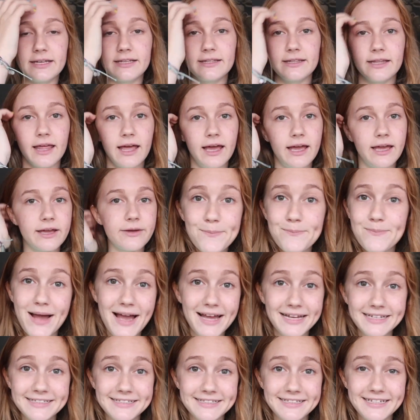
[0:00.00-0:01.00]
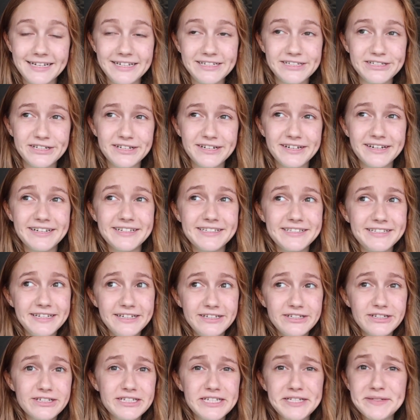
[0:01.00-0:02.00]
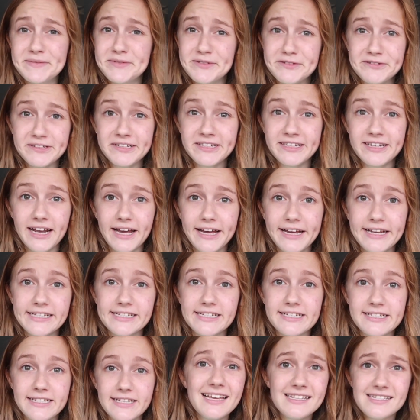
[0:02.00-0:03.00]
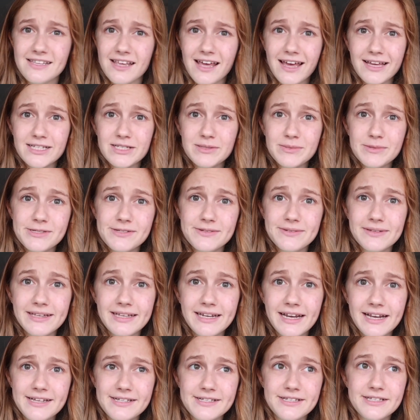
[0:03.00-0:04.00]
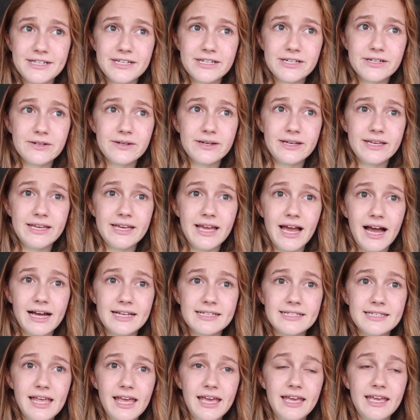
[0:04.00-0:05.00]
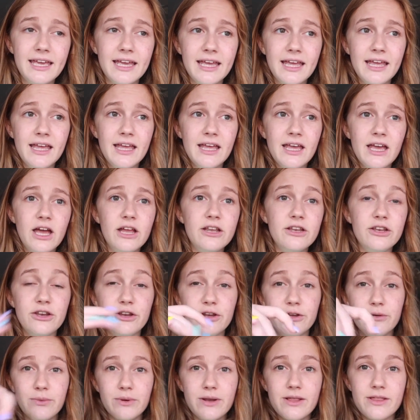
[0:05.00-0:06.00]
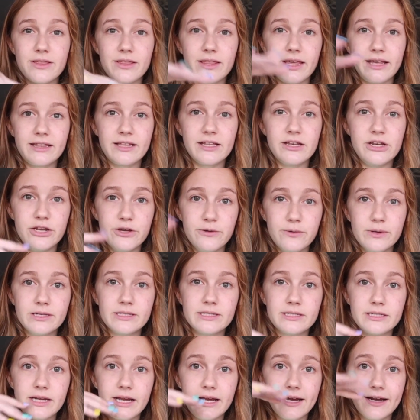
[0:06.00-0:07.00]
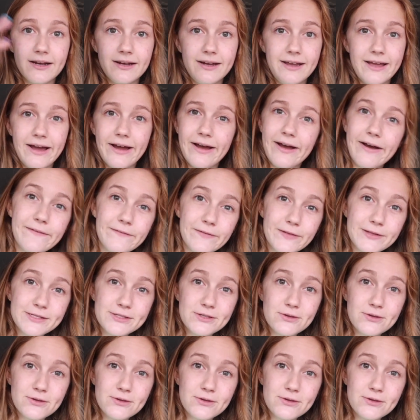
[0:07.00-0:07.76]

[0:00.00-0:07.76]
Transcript: and like met his teacher. His teacher seems really nice. His classroom is really nice too. He has like a new one of like the newest area of the